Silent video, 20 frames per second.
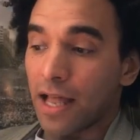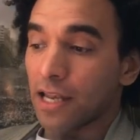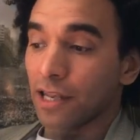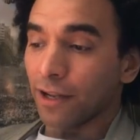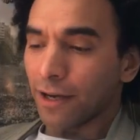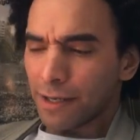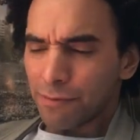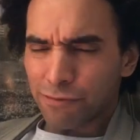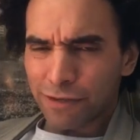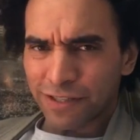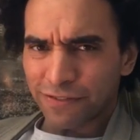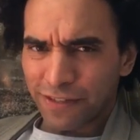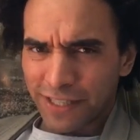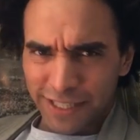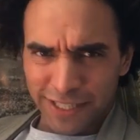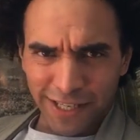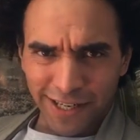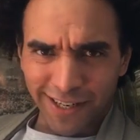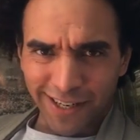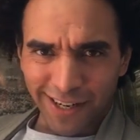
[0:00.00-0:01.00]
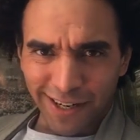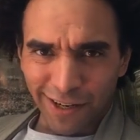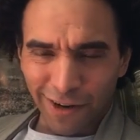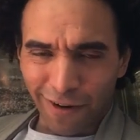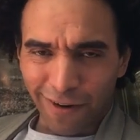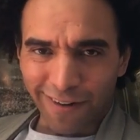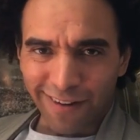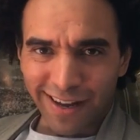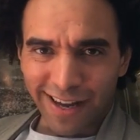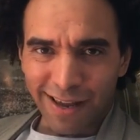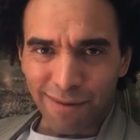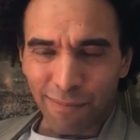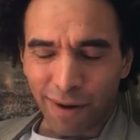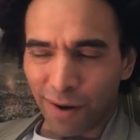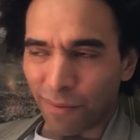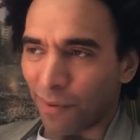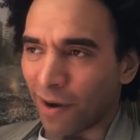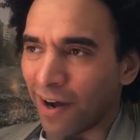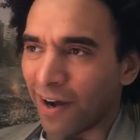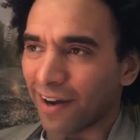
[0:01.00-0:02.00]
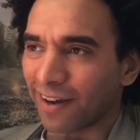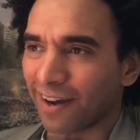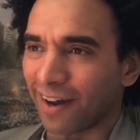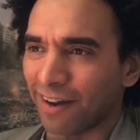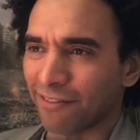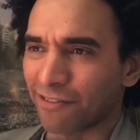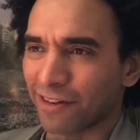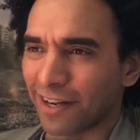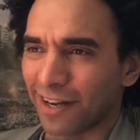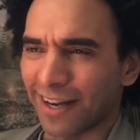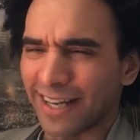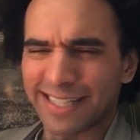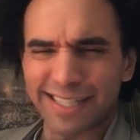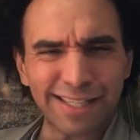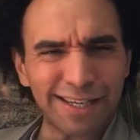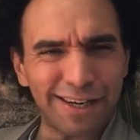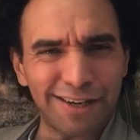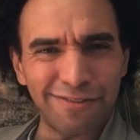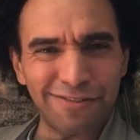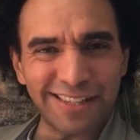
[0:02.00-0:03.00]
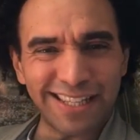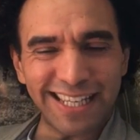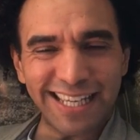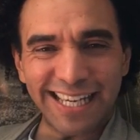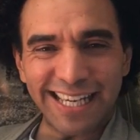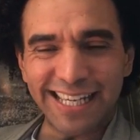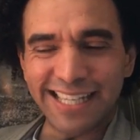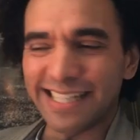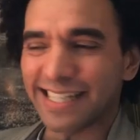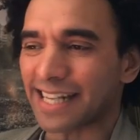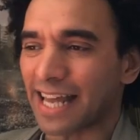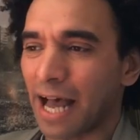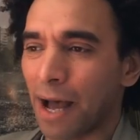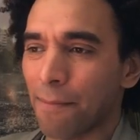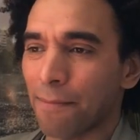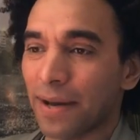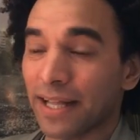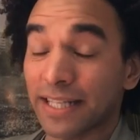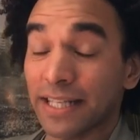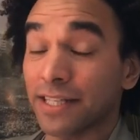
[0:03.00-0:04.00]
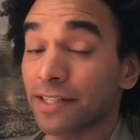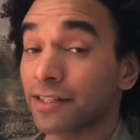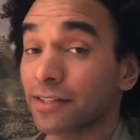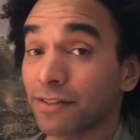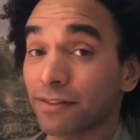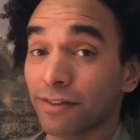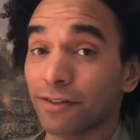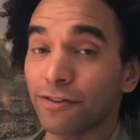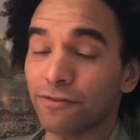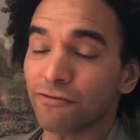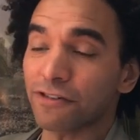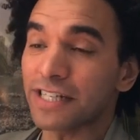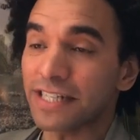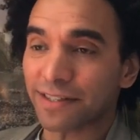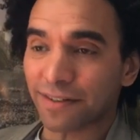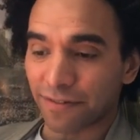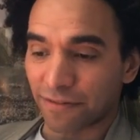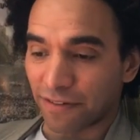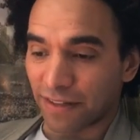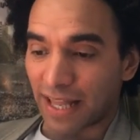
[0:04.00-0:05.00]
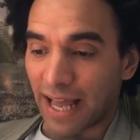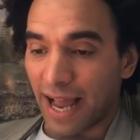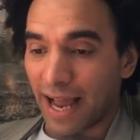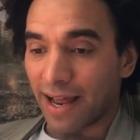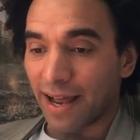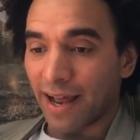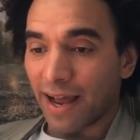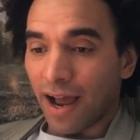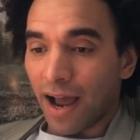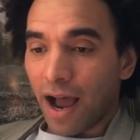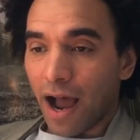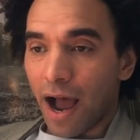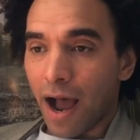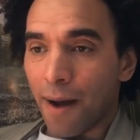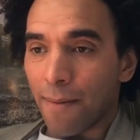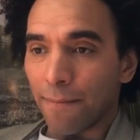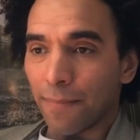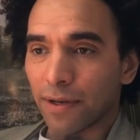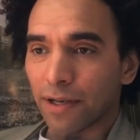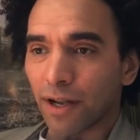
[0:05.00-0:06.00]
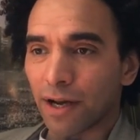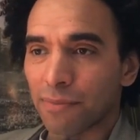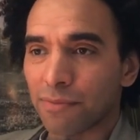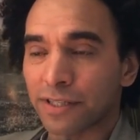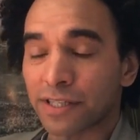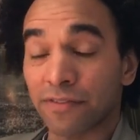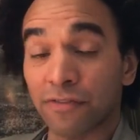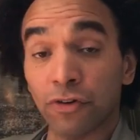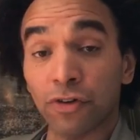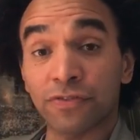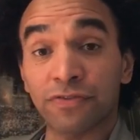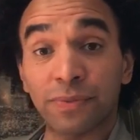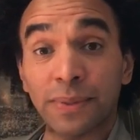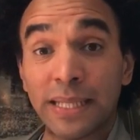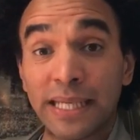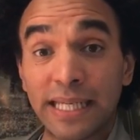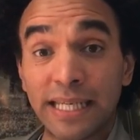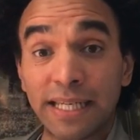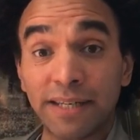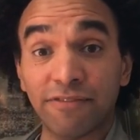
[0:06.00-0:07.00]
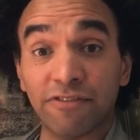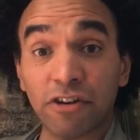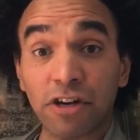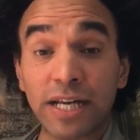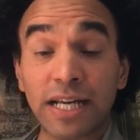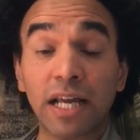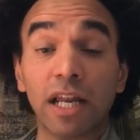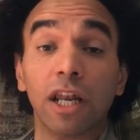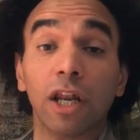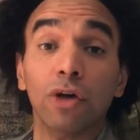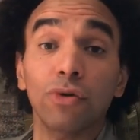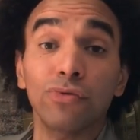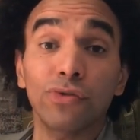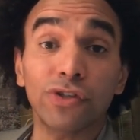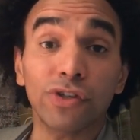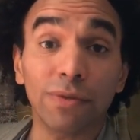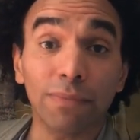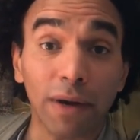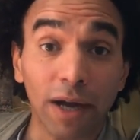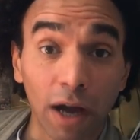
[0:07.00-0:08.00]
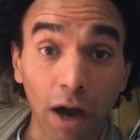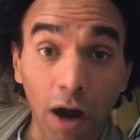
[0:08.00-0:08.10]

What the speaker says: Libraries feature a lot in my work, I've realised, over the years, and there's good reason for that. Libraries have always been very close to my